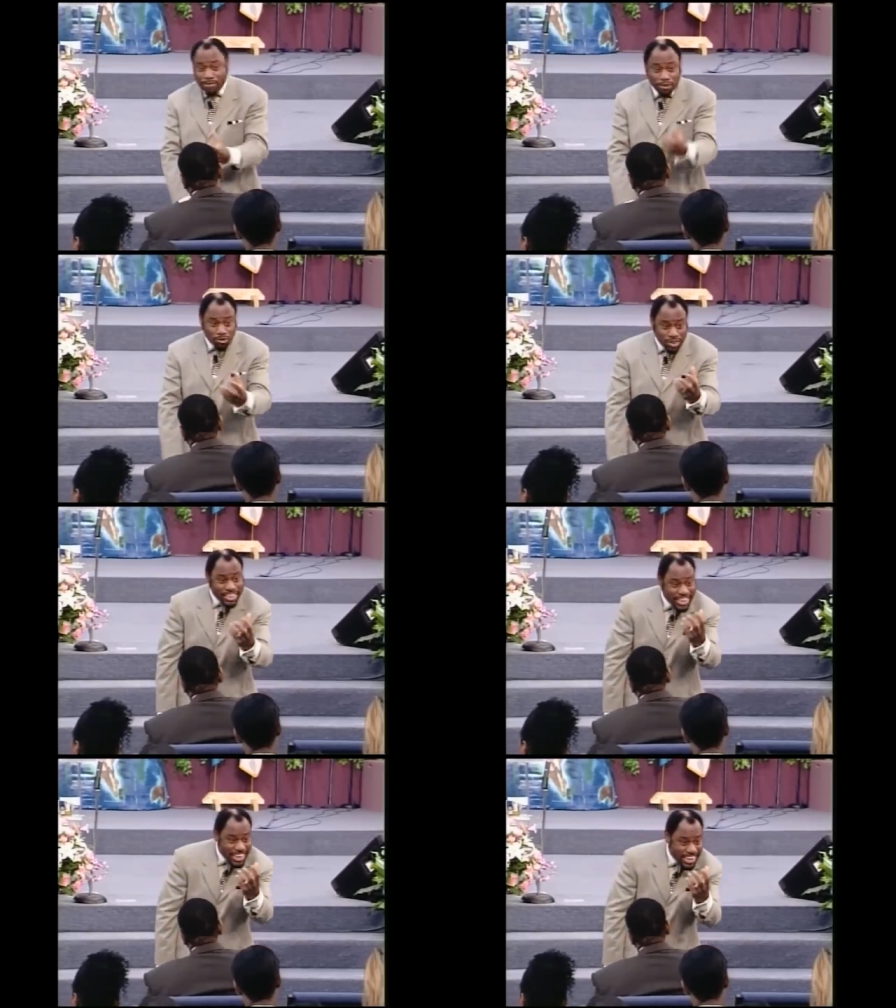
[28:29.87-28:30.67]
given you the
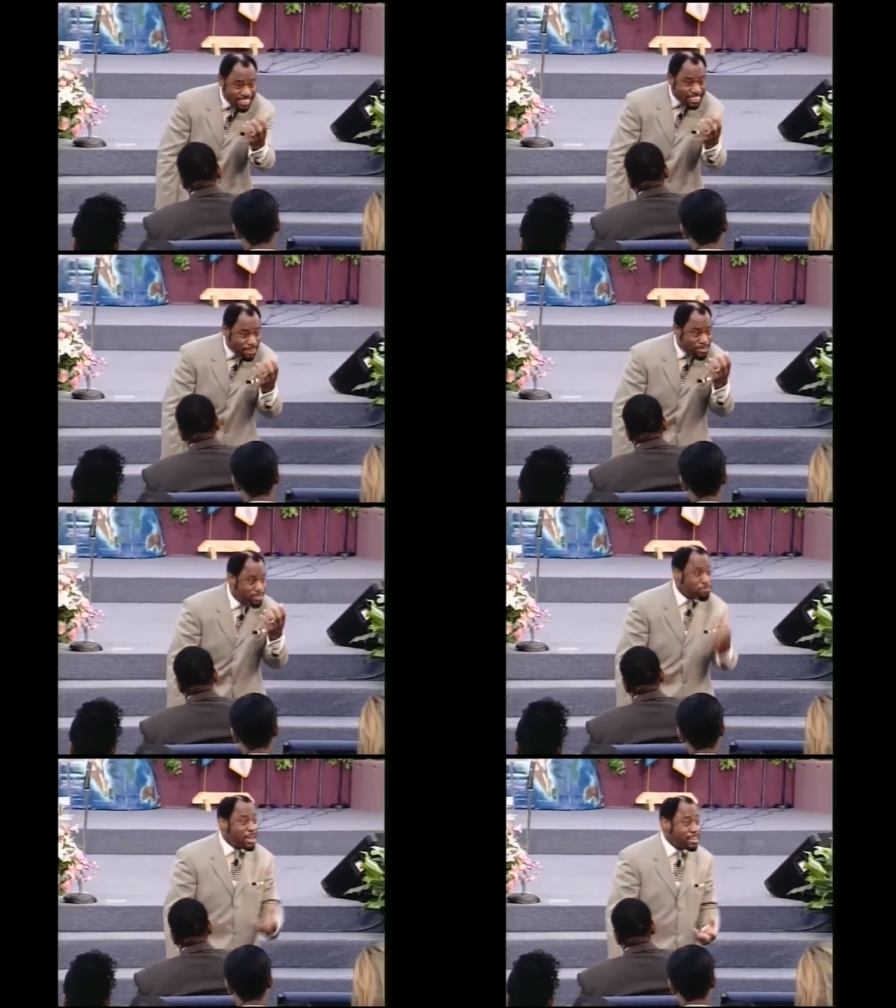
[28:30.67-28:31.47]
keys of
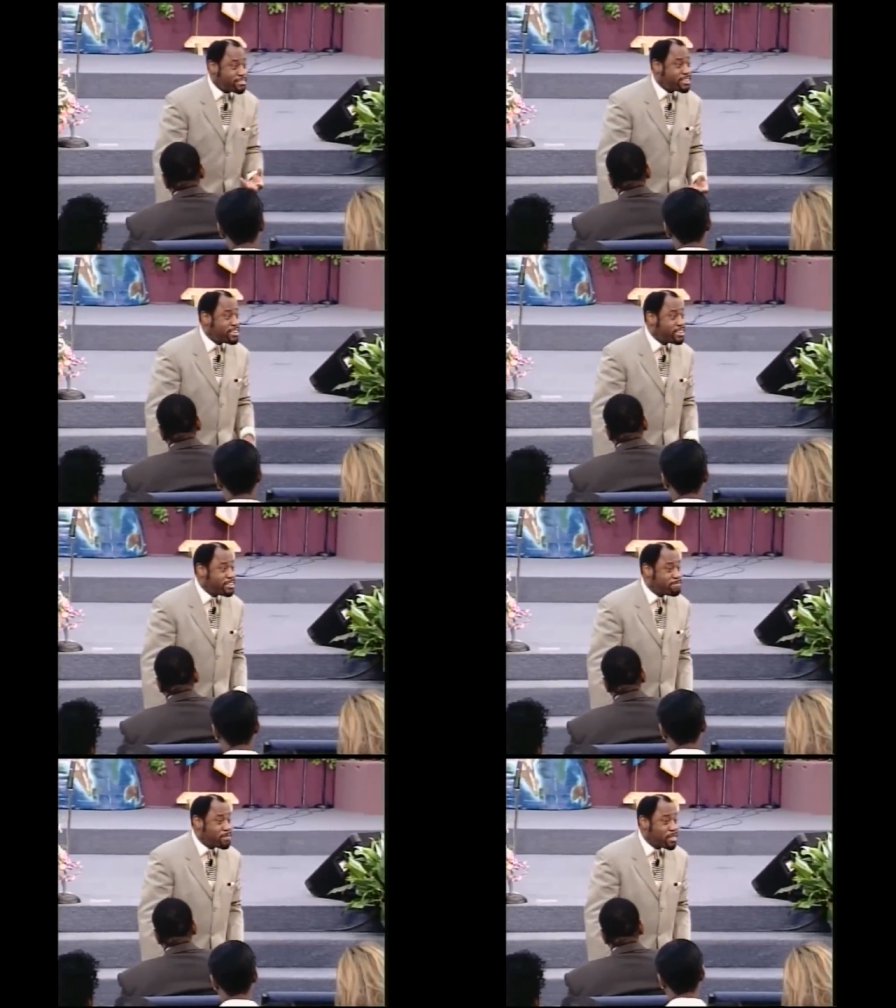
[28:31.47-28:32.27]
this place.
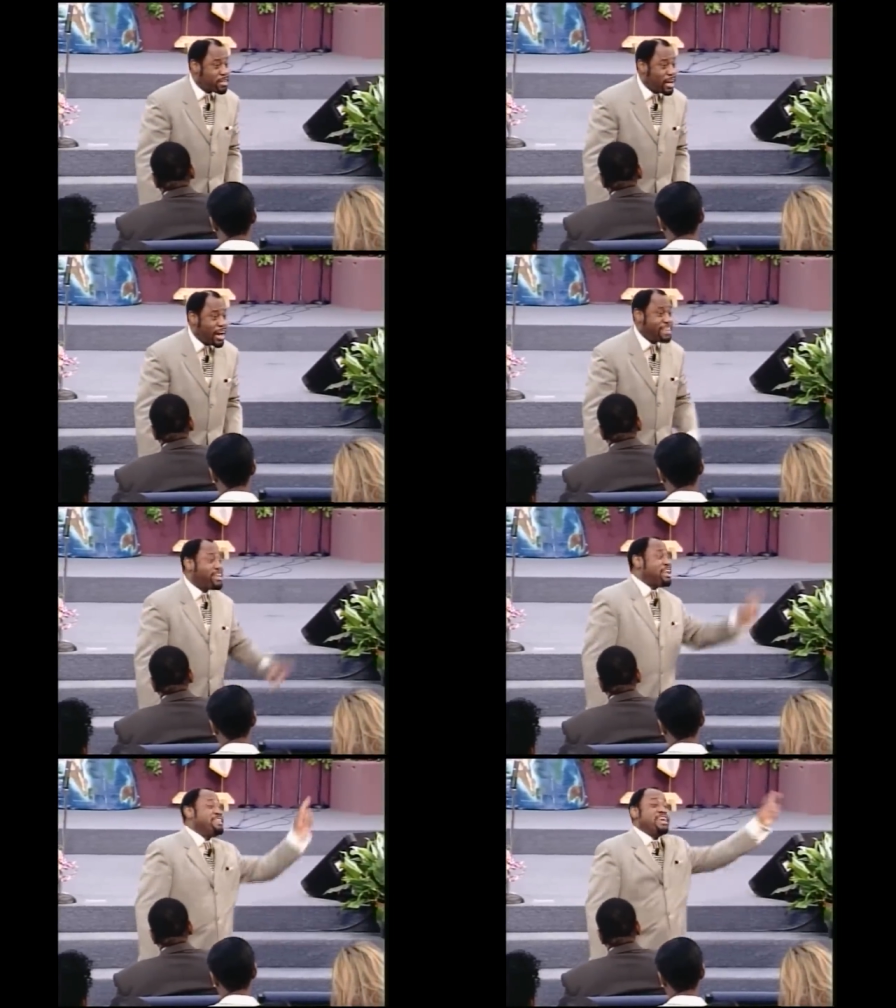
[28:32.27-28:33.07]
I'm
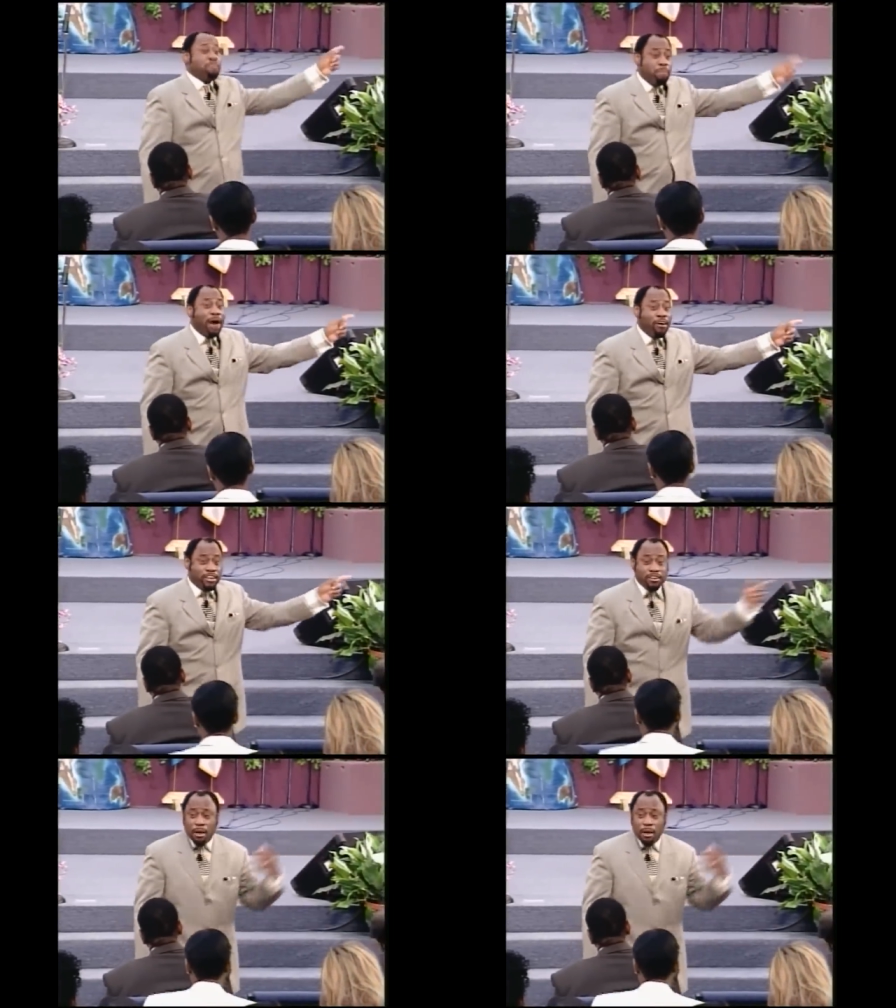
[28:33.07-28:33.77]
telling them about it,